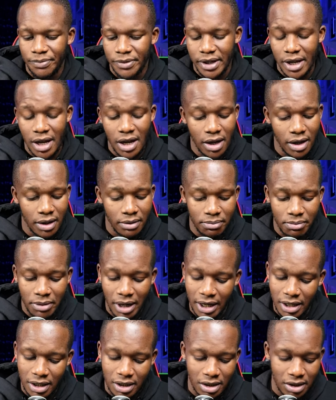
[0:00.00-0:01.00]
Yeah,
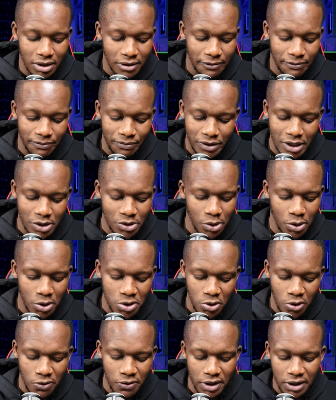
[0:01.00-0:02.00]
like this one
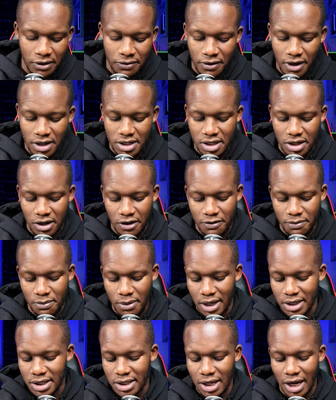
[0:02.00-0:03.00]
was over in the first half.
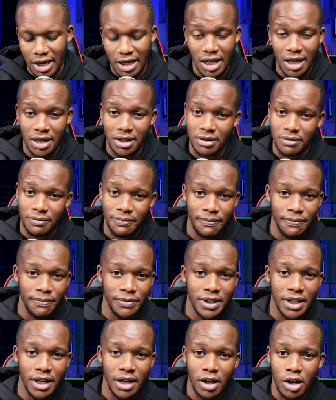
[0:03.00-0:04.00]
But again,
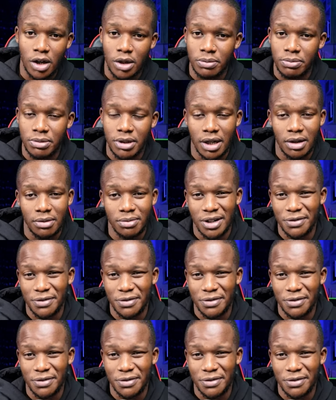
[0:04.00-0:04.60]
the